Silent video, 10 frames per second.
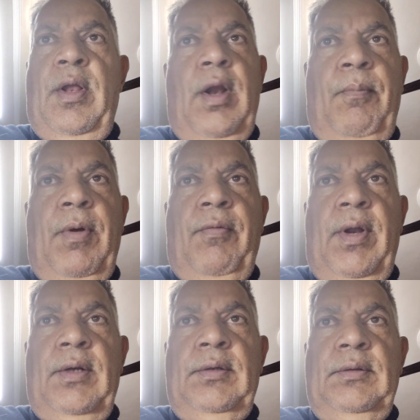Number
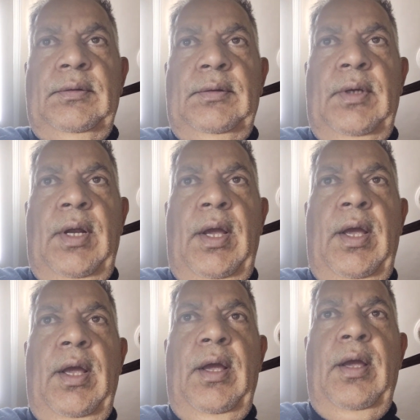one,
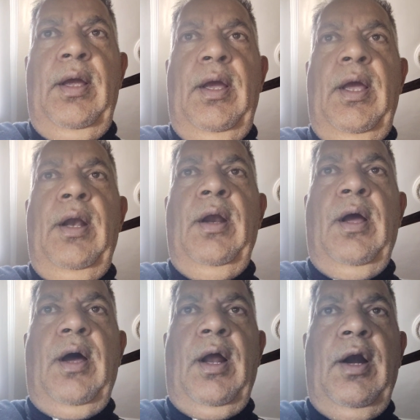
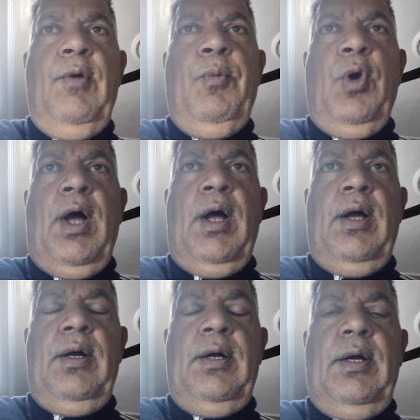in
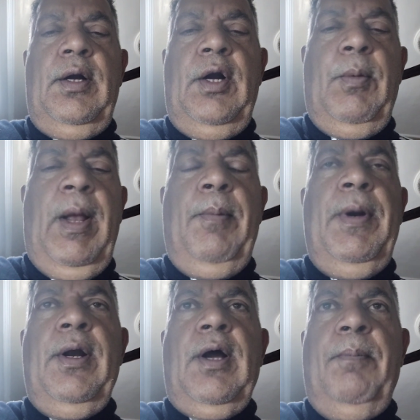Karanpura
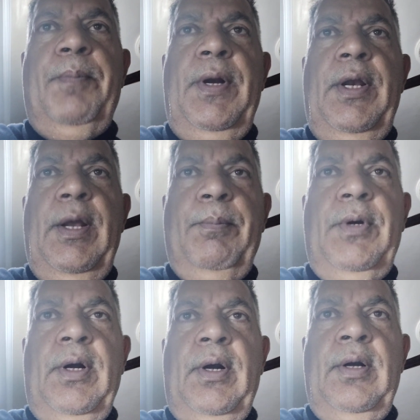Development Company
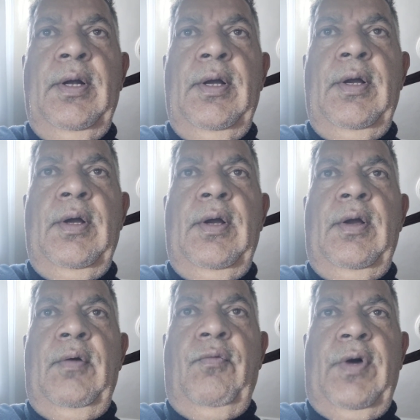Limited
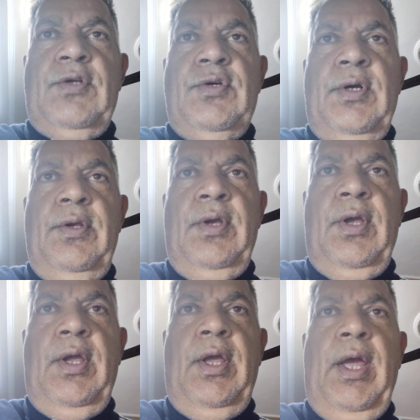versus
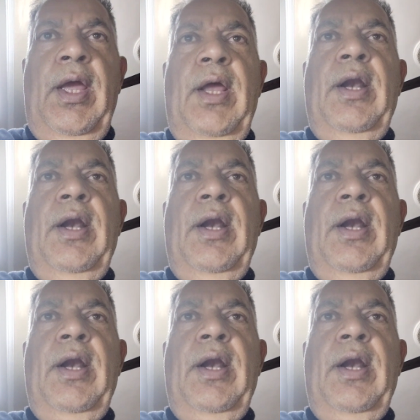K.